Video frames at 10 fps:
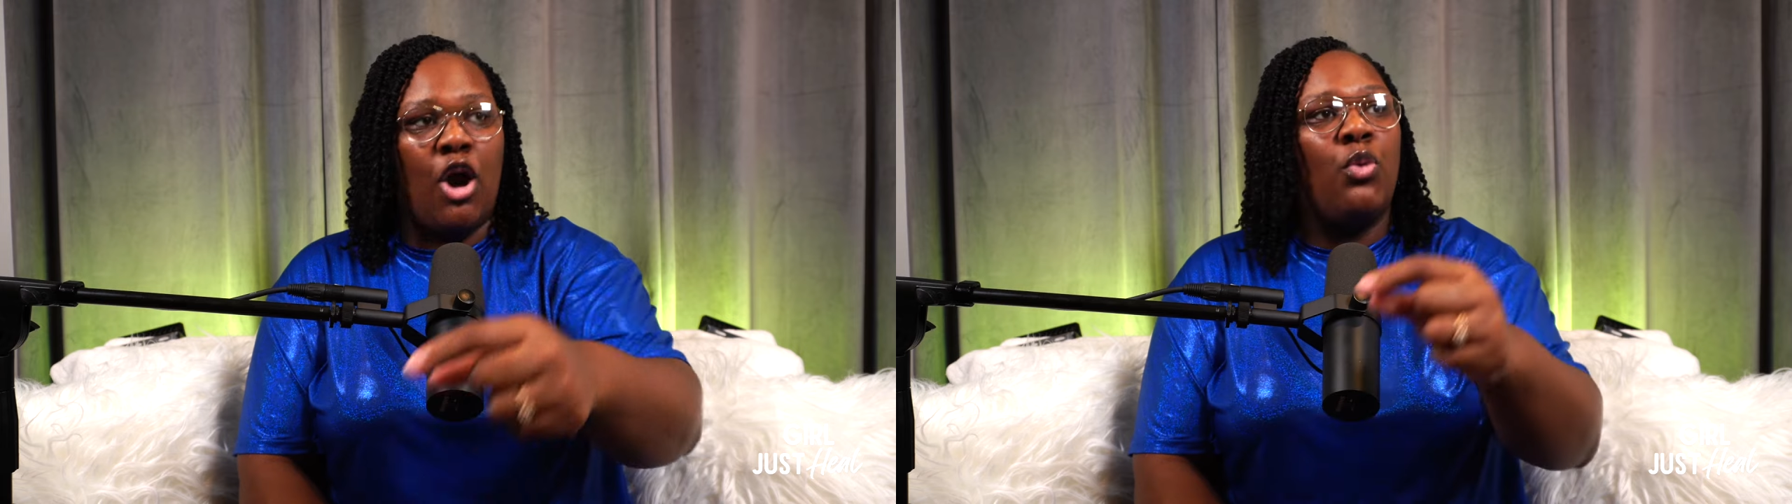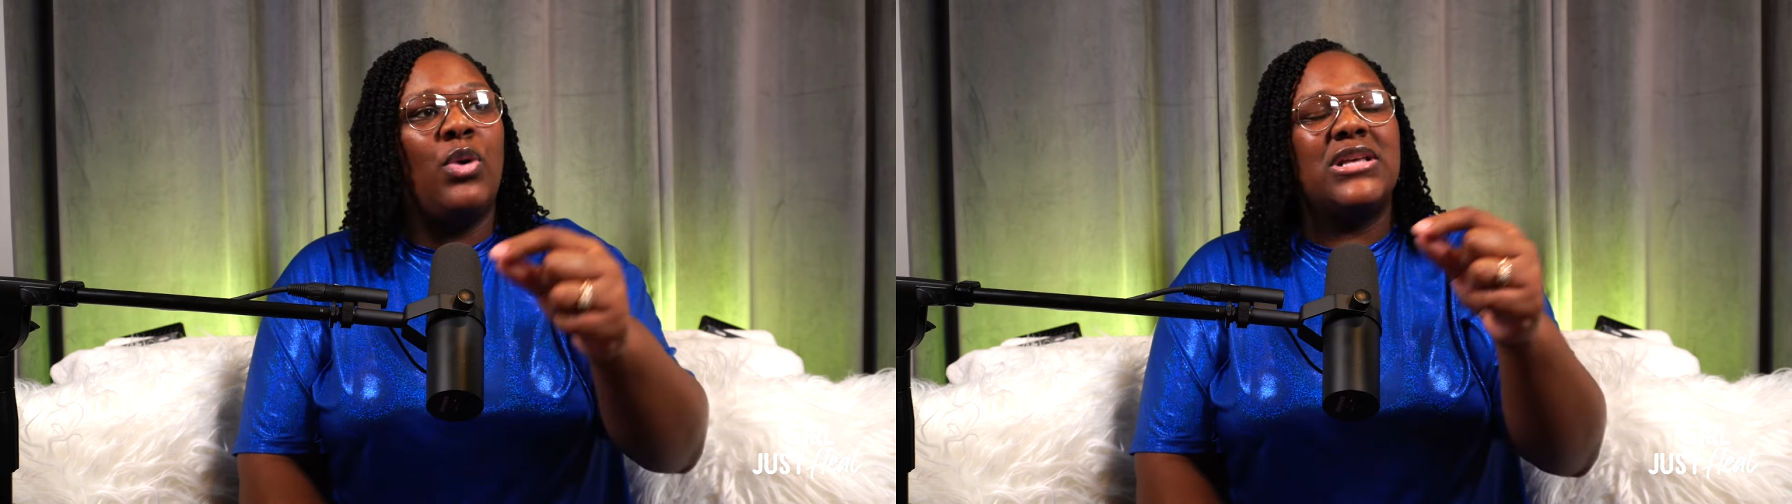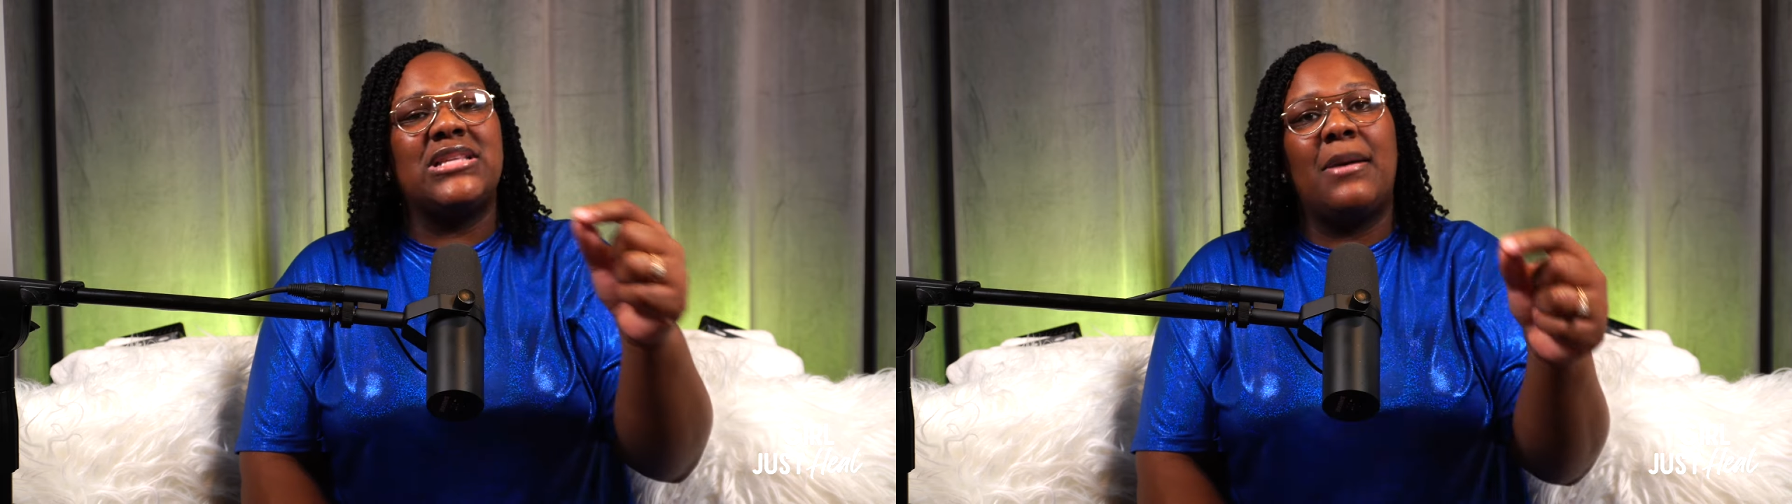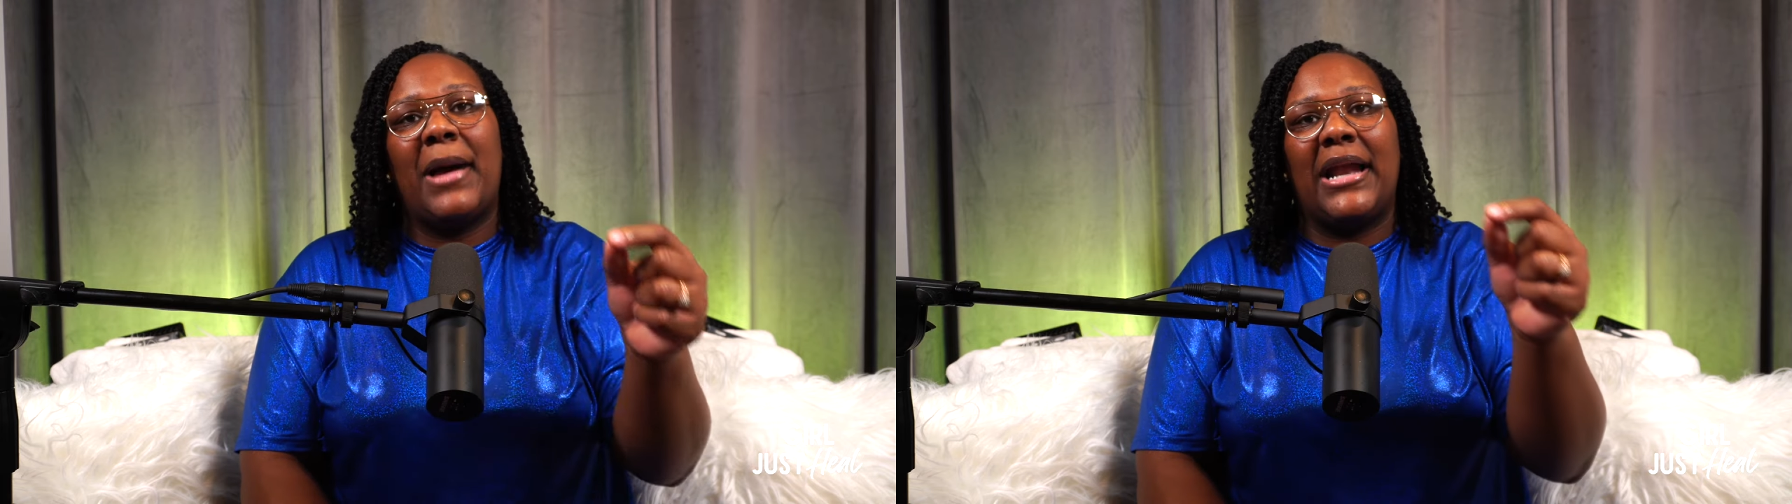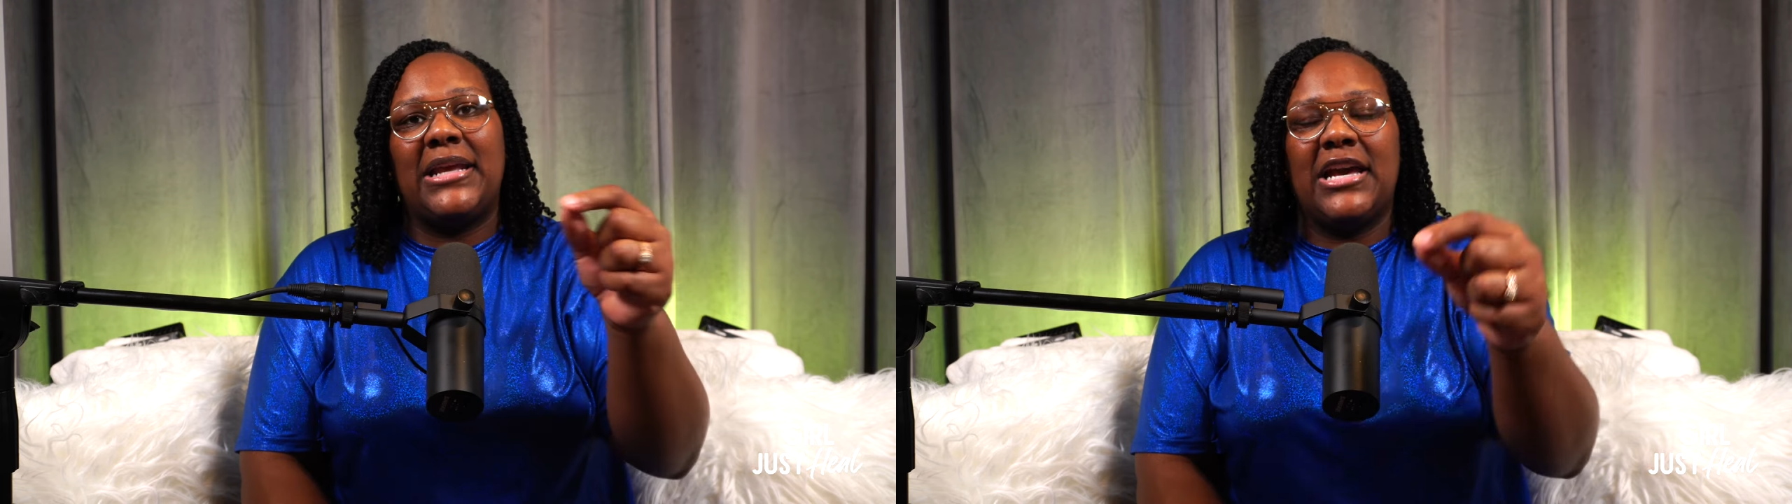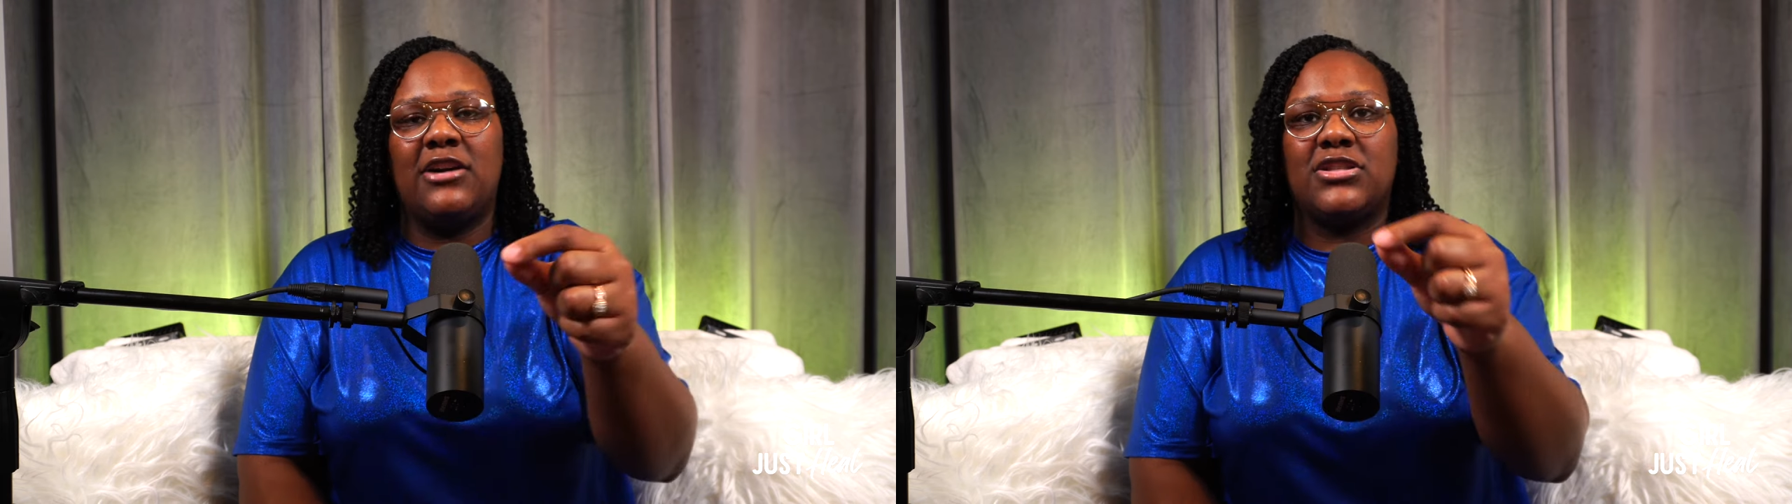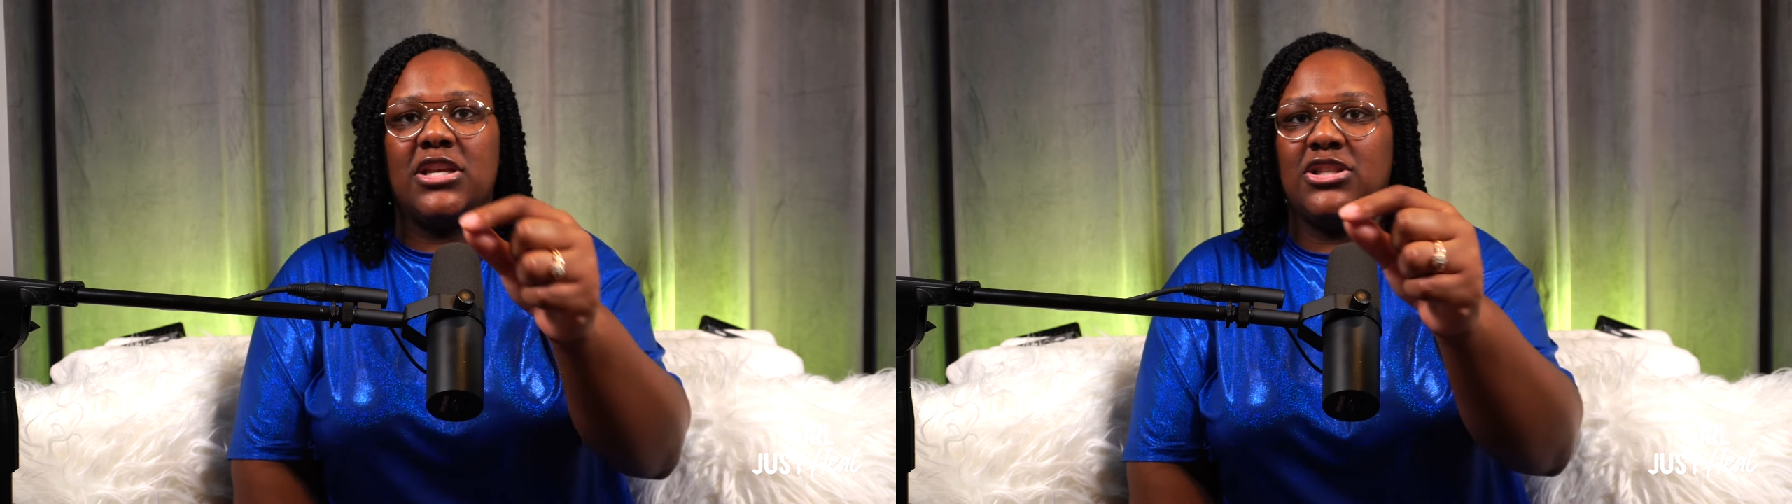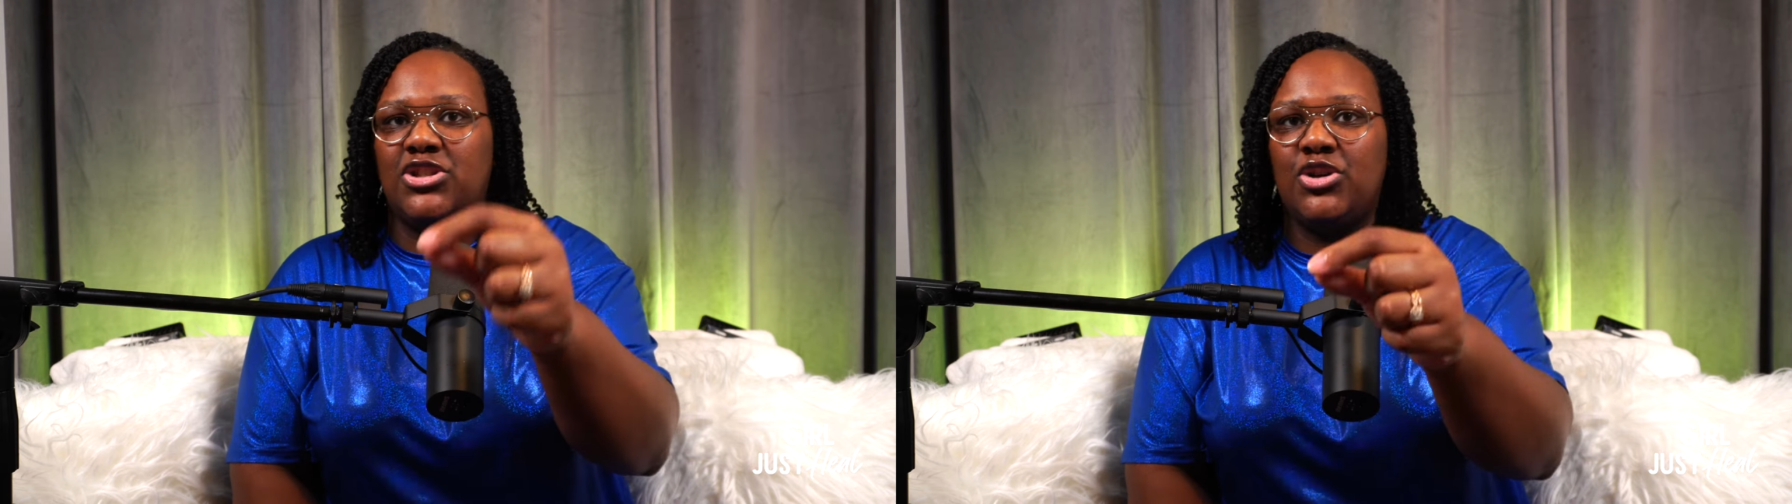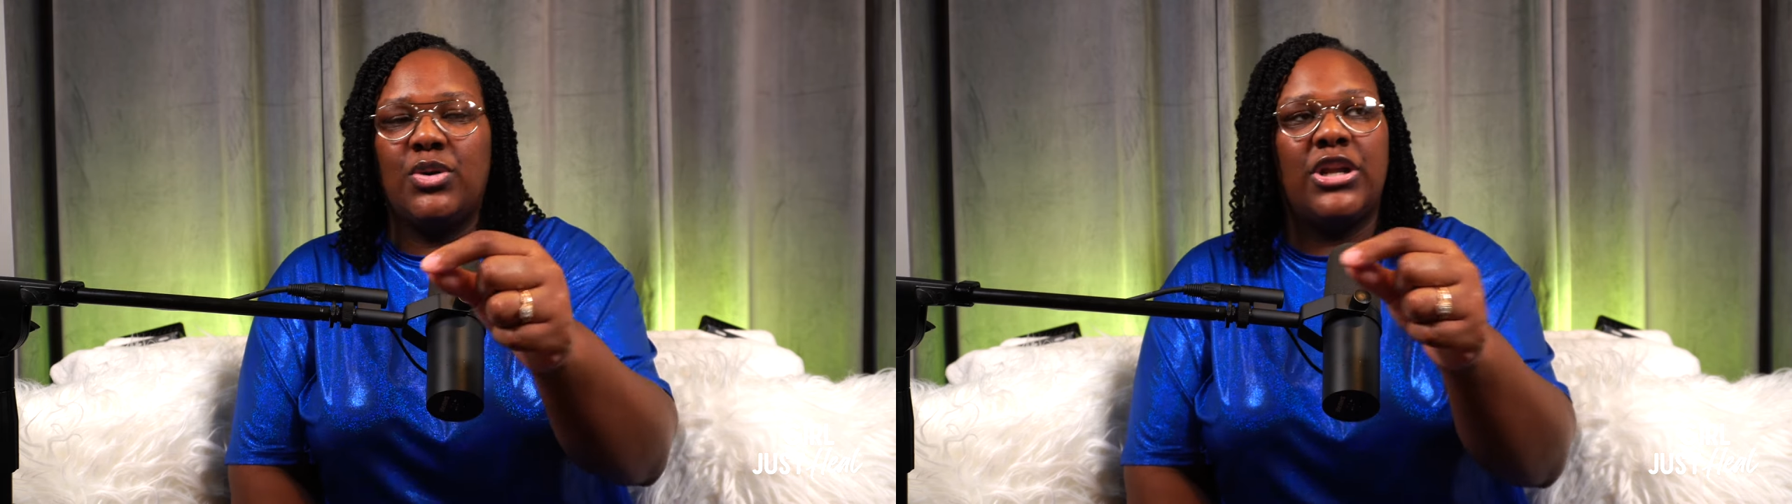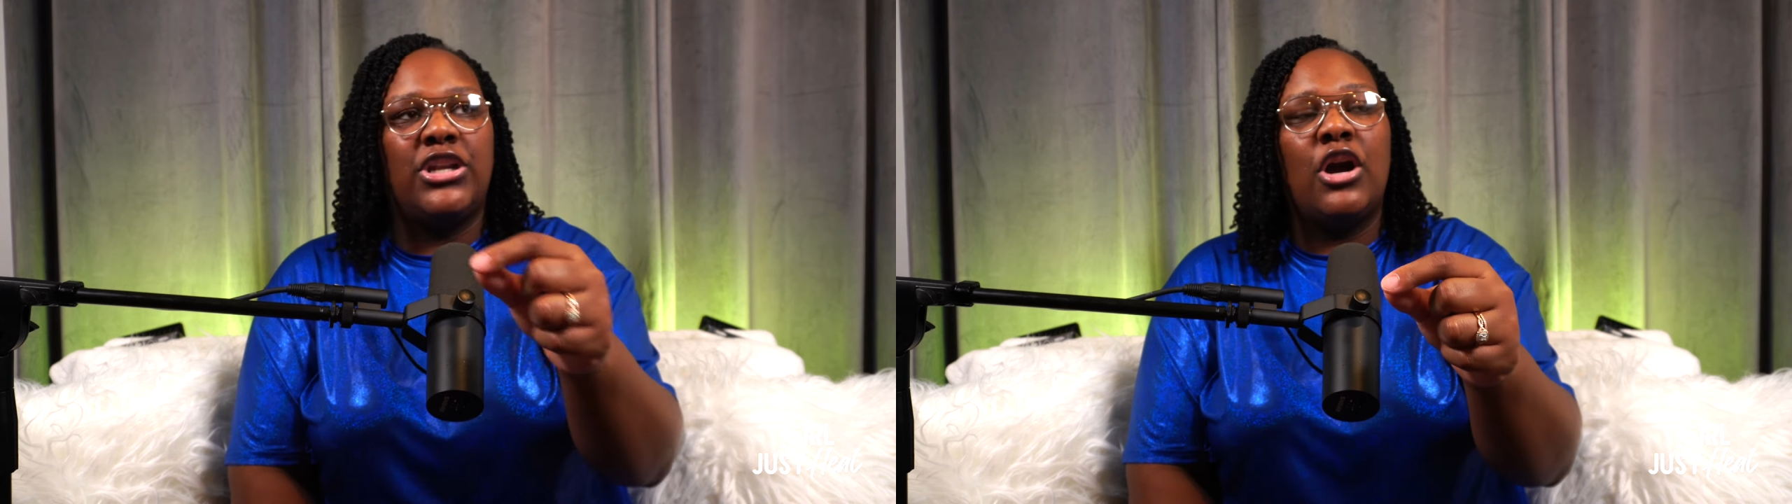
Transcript: on what somebody else is doing.